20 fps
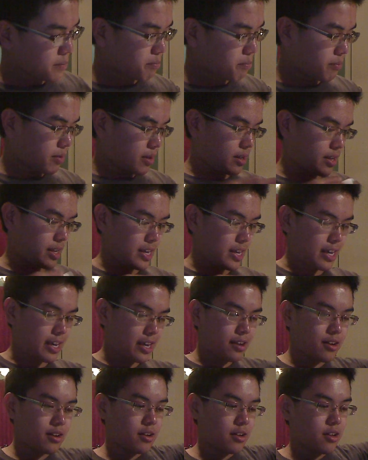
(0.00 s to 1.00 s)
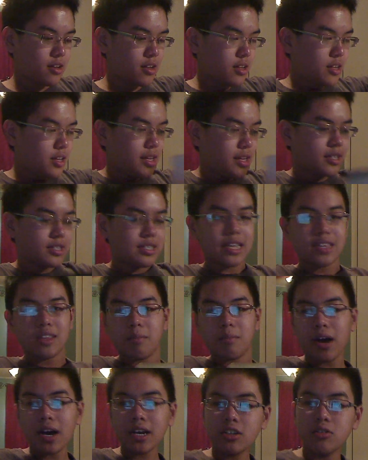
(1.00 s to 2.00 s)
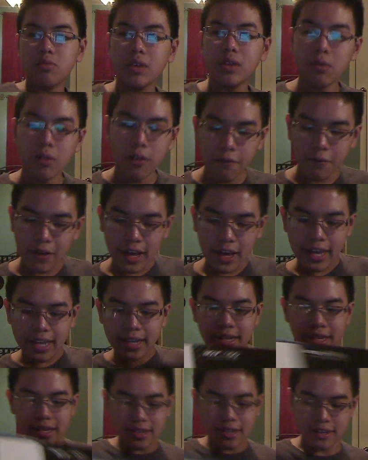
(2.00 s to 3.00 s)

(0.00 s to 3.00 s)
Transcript: up, and inside the box we will find